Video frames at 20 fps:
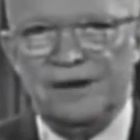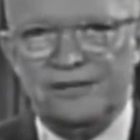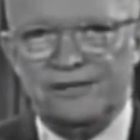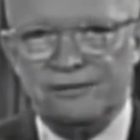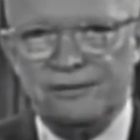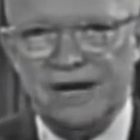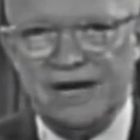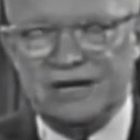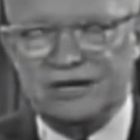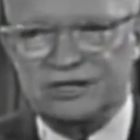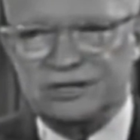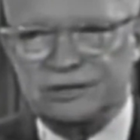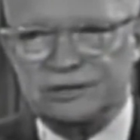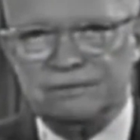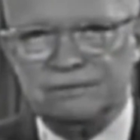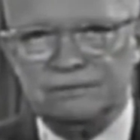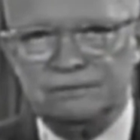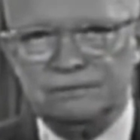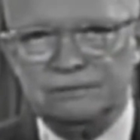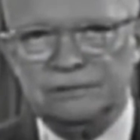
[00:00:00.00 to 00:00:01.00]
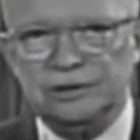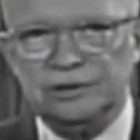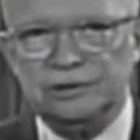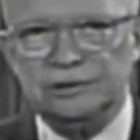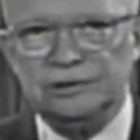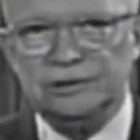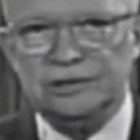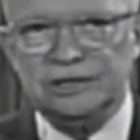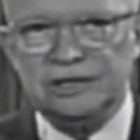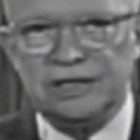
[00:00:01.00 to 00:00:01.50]
But threats,
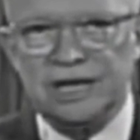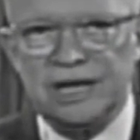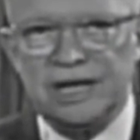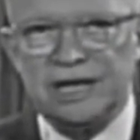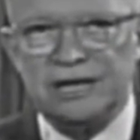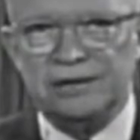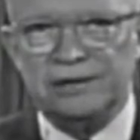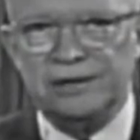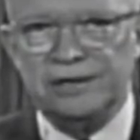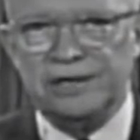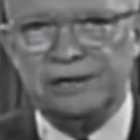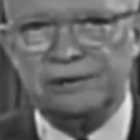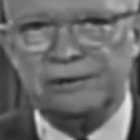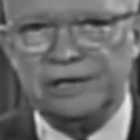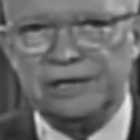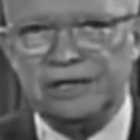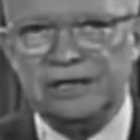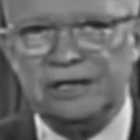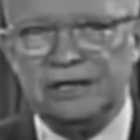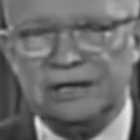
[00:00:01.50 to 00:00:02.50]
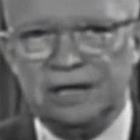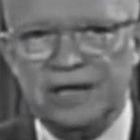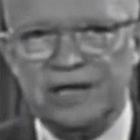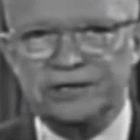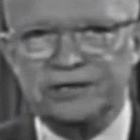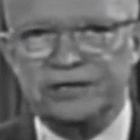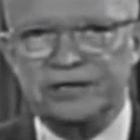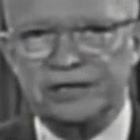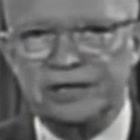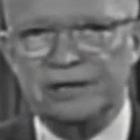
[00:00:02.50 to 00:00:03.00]
new in kind or degree,
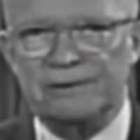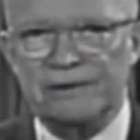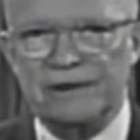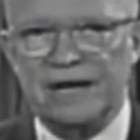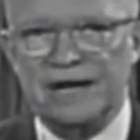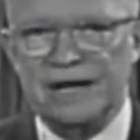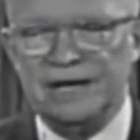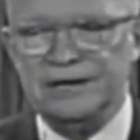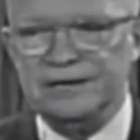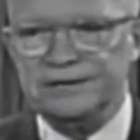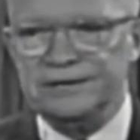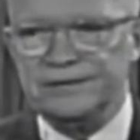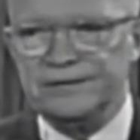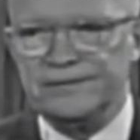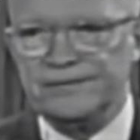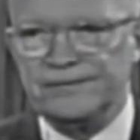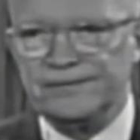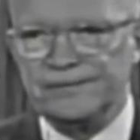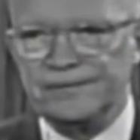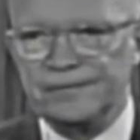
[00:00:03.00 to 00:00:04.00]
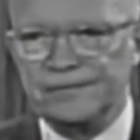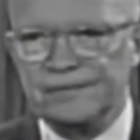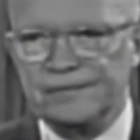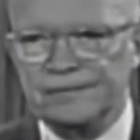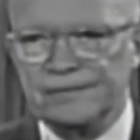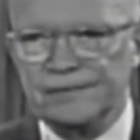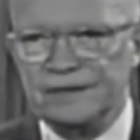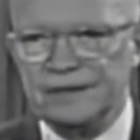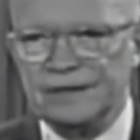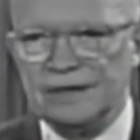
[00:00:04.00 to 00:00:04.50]
constantly arise.
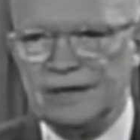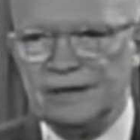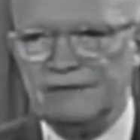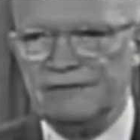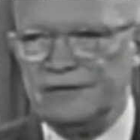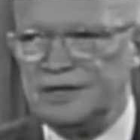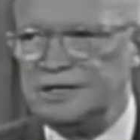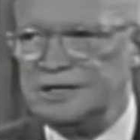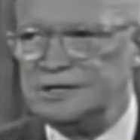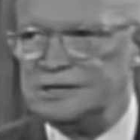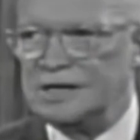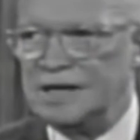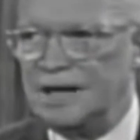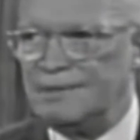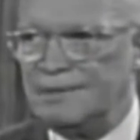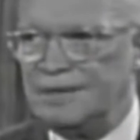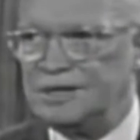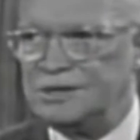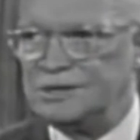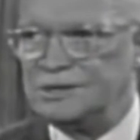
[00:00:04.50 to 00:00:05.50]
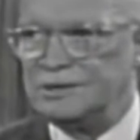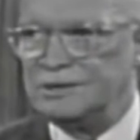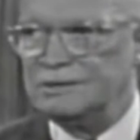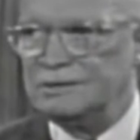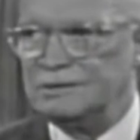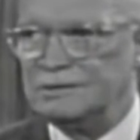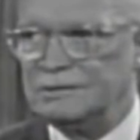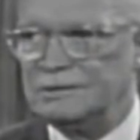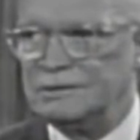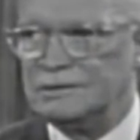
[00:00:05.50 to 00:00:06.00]
Of these I
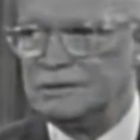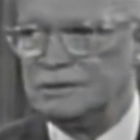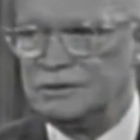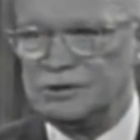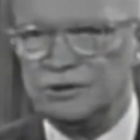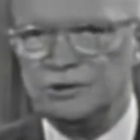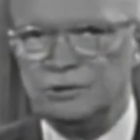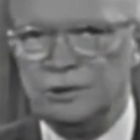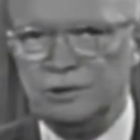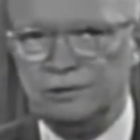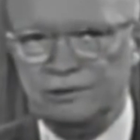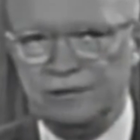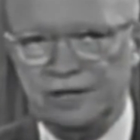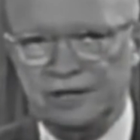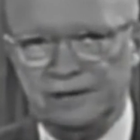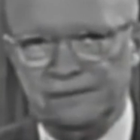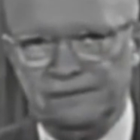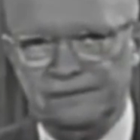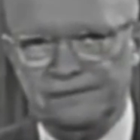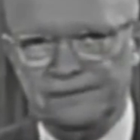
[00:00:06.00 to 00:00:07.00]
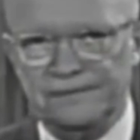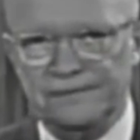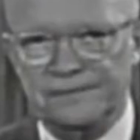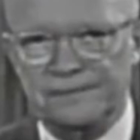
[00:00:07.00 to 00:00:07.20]
mention two only.